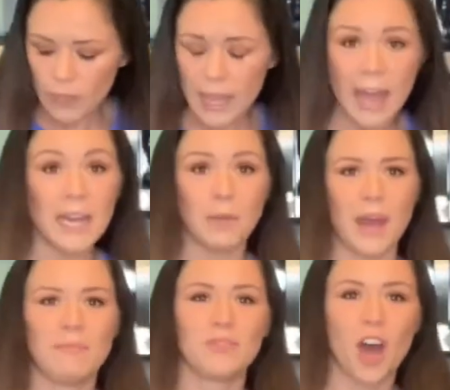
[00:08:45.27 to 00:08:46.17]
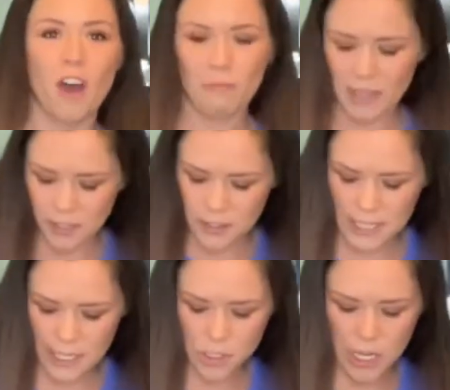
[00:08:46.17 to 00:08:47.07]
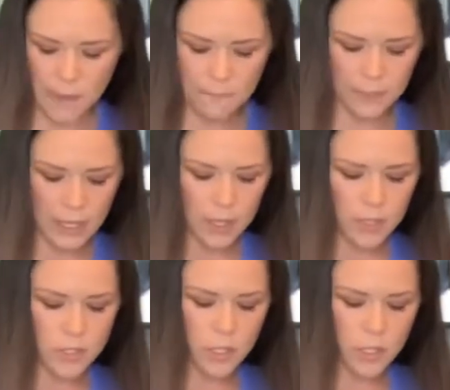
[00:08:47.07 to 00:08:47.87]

anyway, off my little tangent. So